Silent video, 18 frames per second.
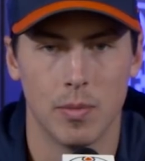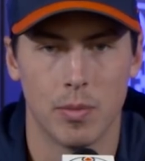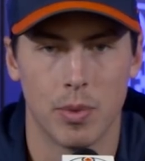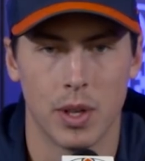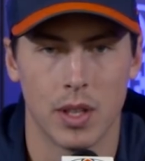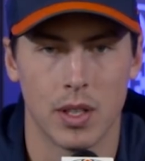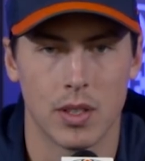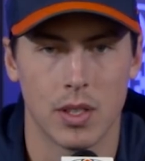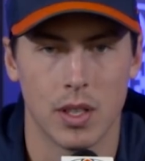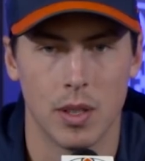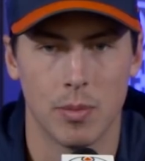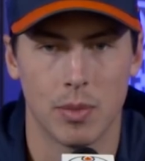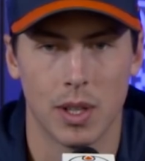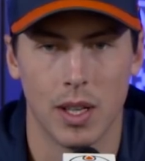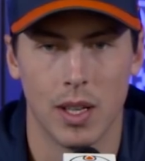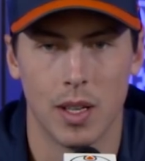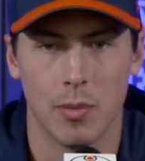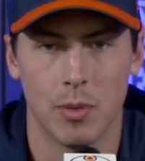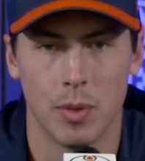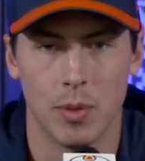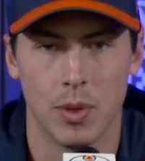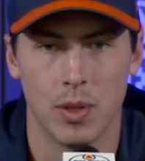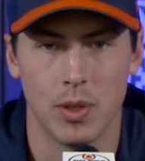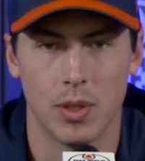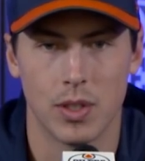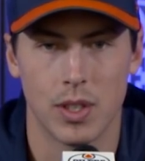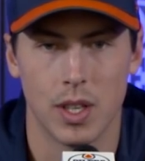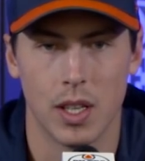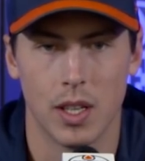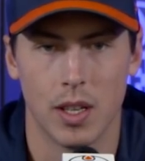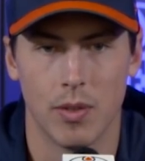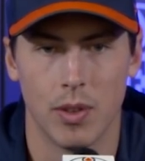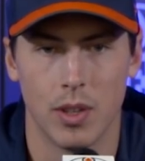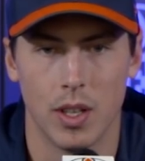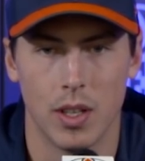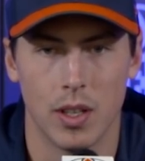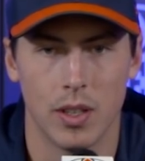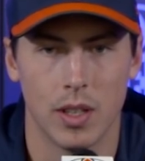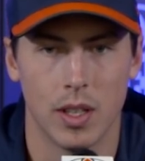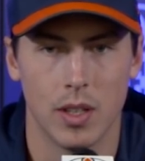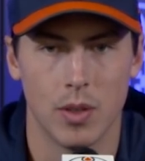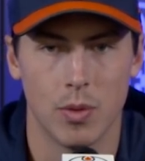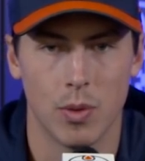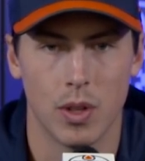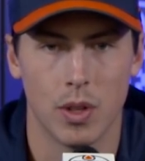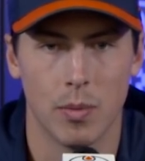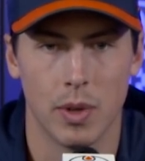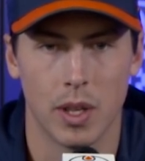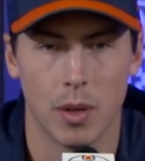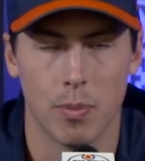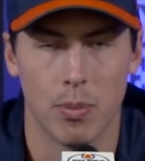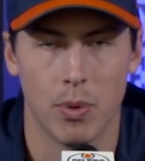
But at the same time, I mean, you say it every year that you want to make a